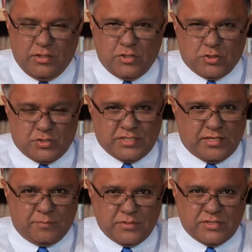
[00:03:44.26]
So
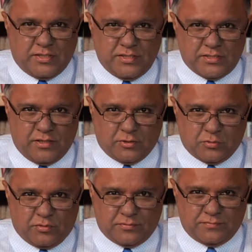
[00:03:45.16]
set up a study
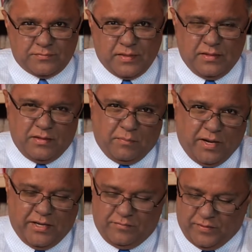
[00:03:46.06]
schedule.
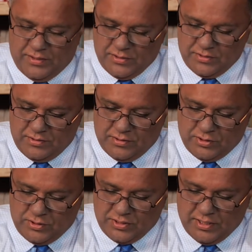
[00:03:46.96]
My advice
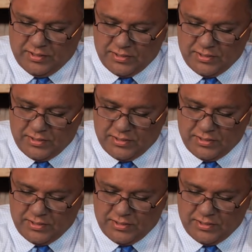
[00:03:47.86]
is to set